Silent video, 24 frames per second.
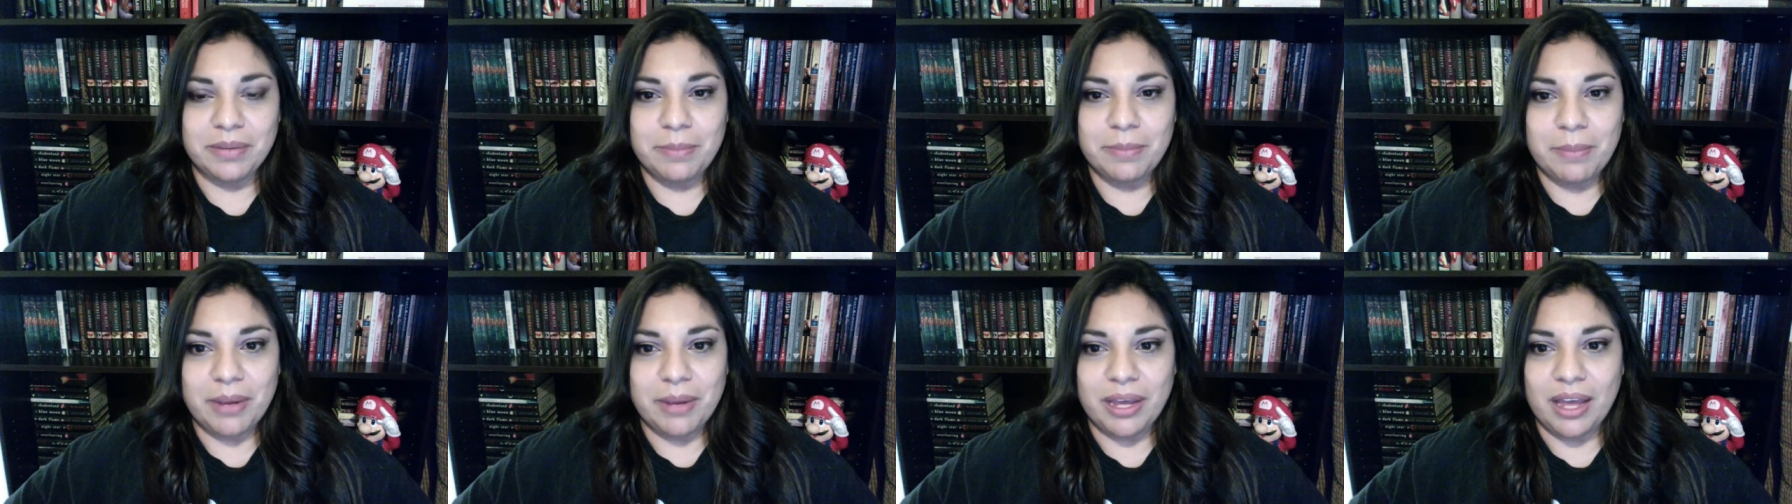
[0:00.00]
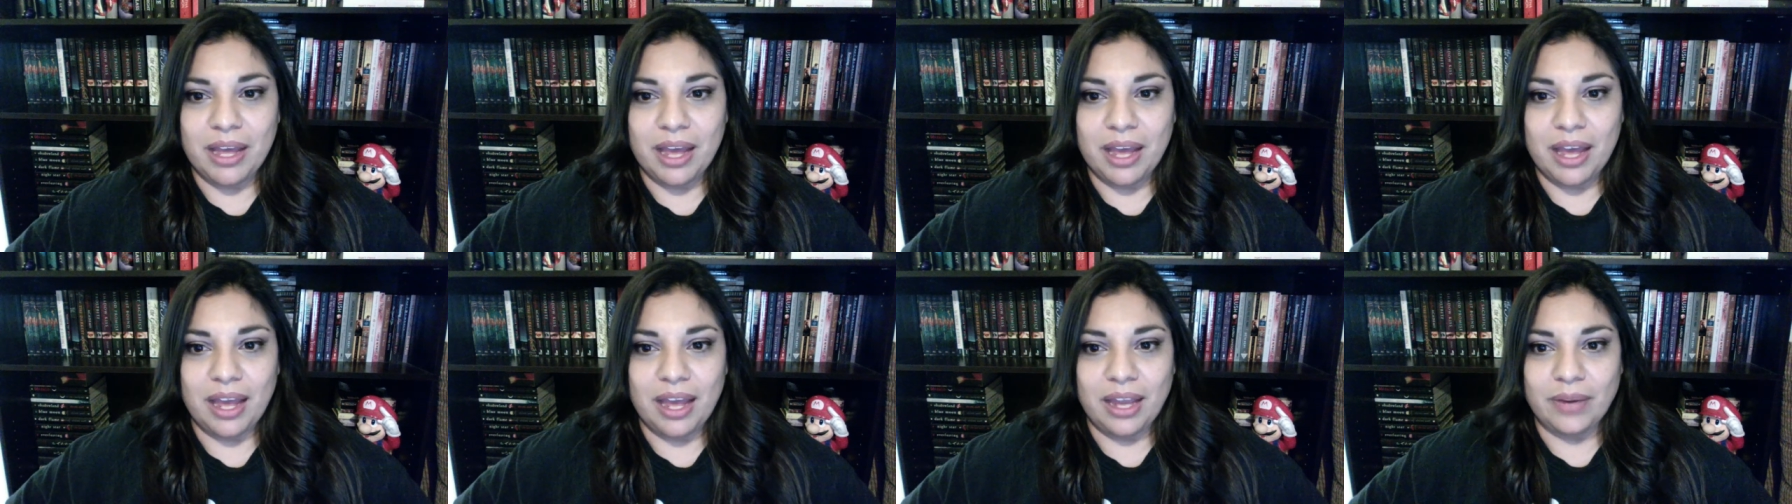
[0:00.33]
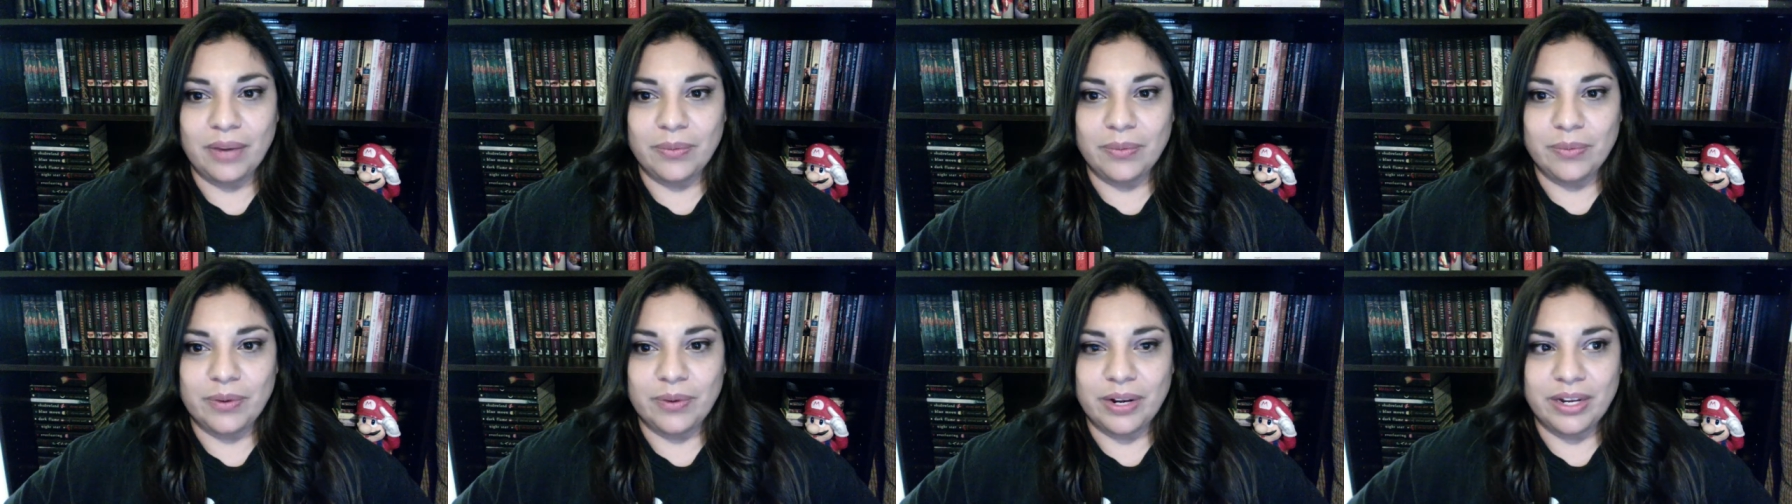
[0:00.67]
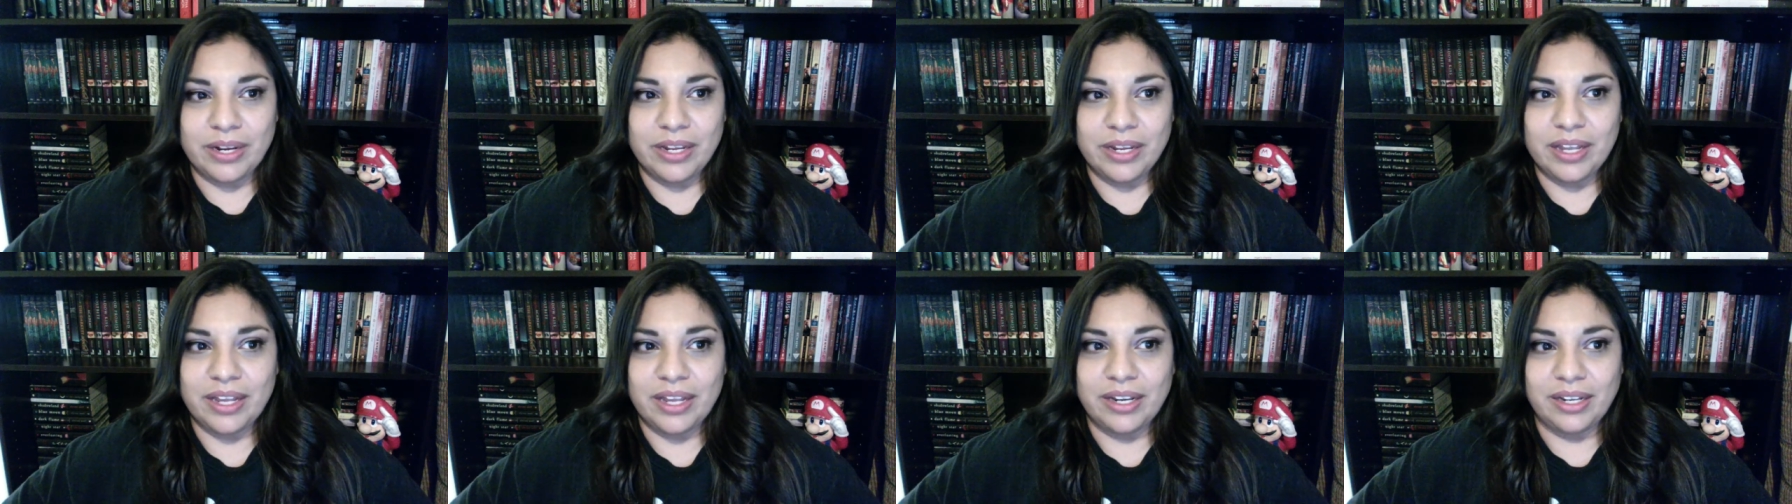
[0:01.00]
but I read
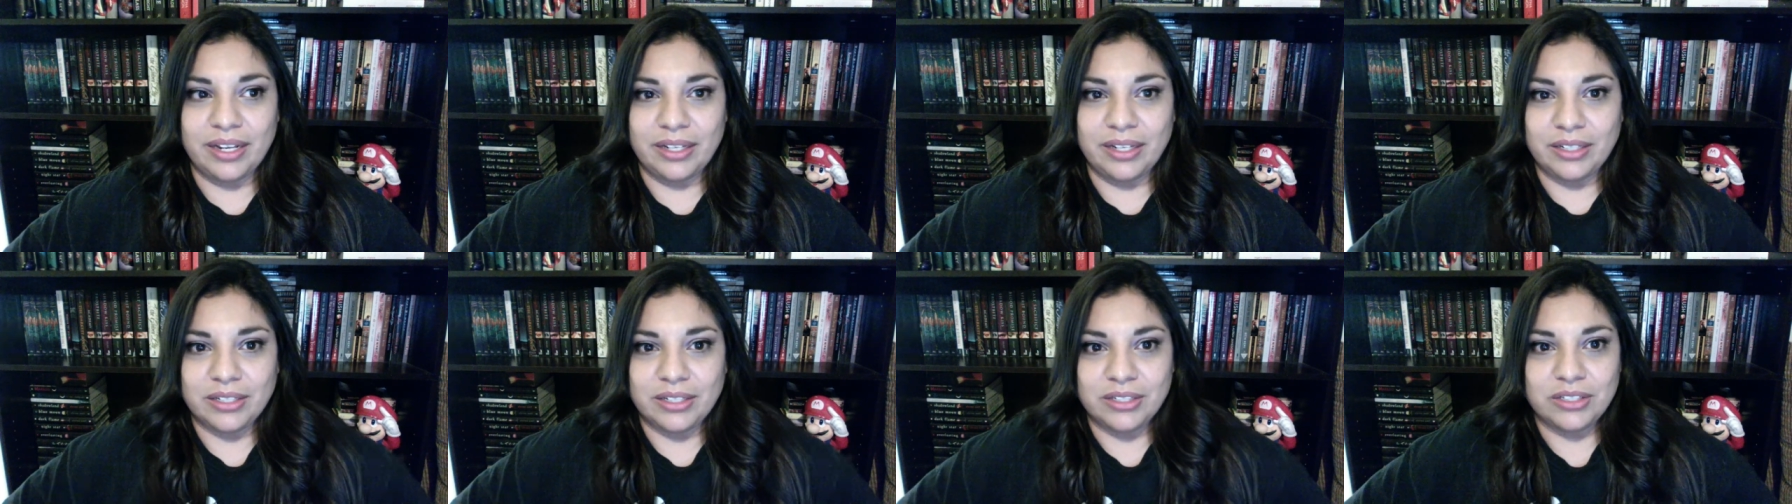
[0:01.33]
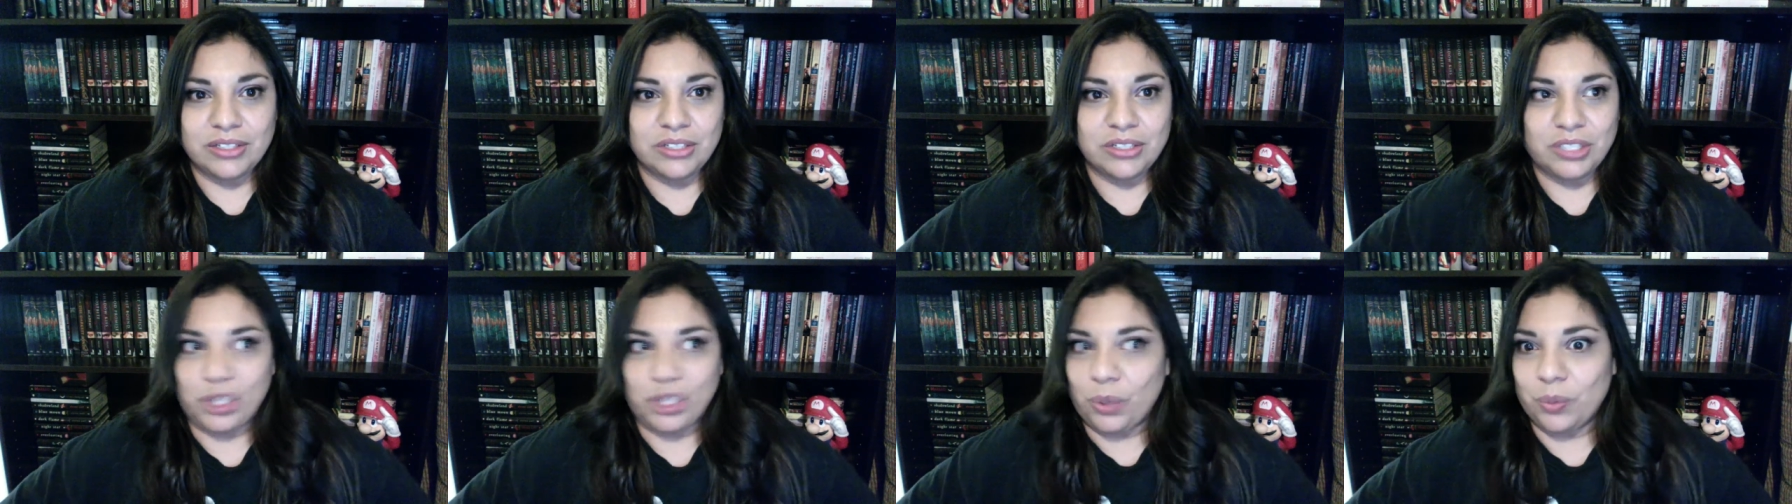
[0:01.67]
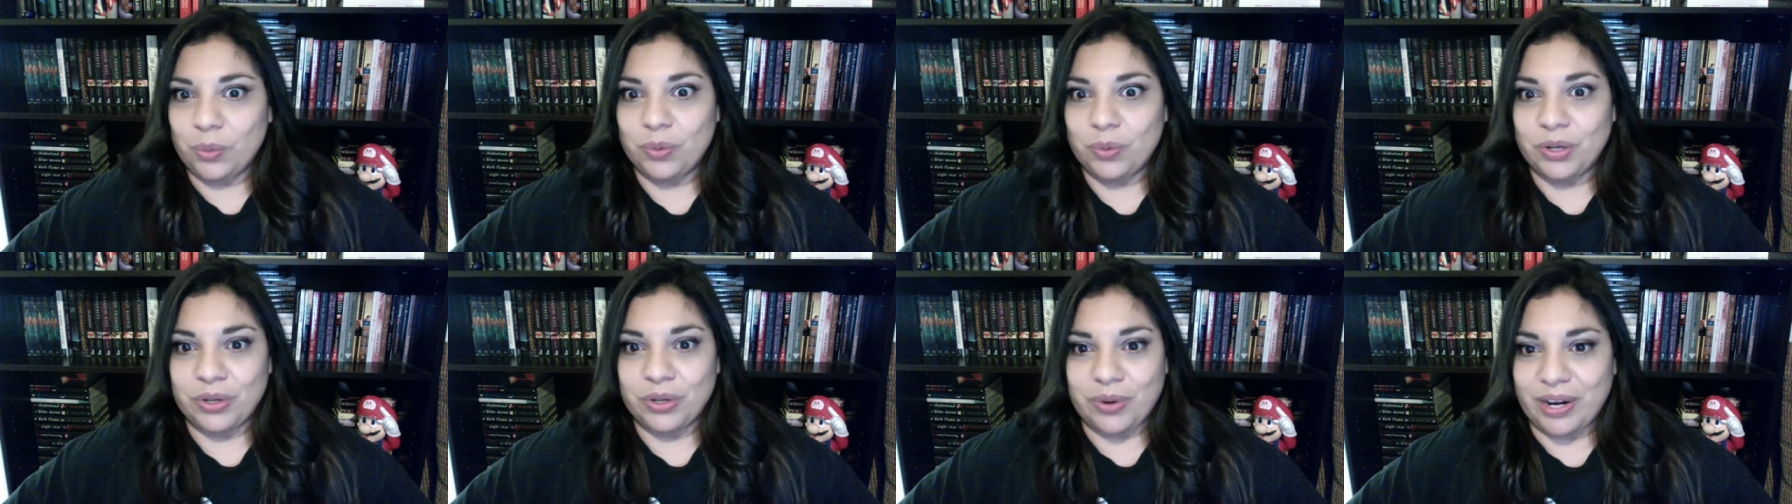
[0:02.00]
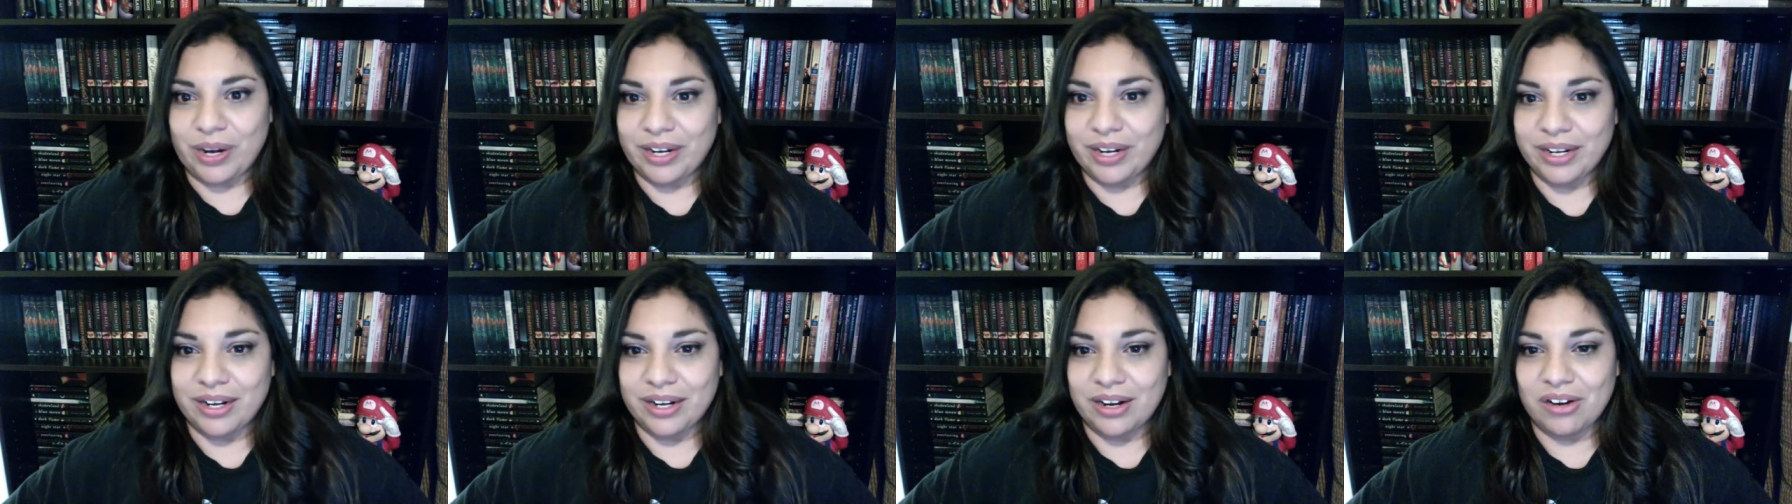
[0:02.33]
it, and I don't regret
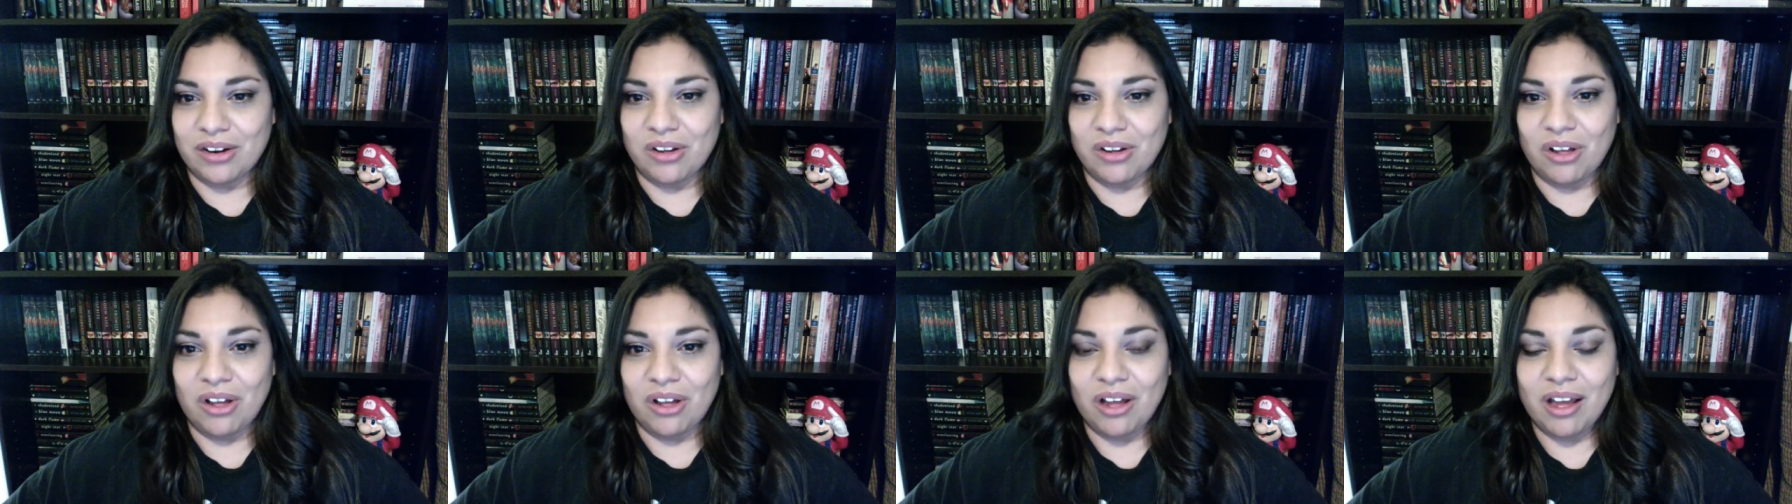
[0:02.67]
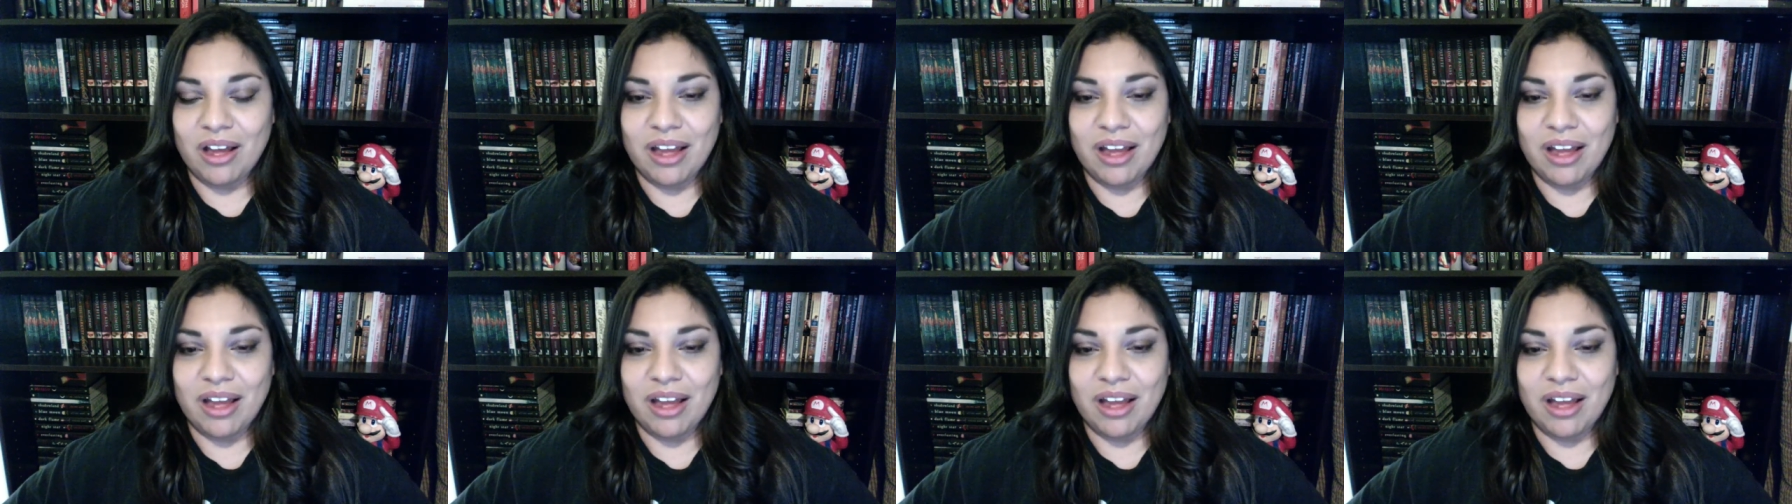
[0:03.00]
it at all.